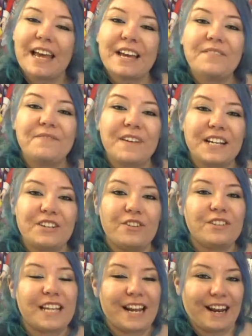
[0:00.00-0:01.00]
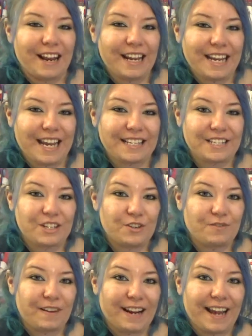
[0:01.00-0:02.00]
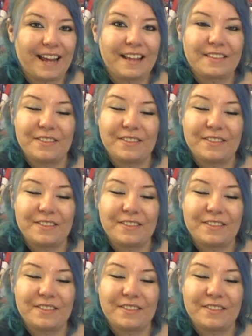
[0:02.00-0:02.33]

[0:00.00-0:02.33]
In figure news, and Link has a new figure.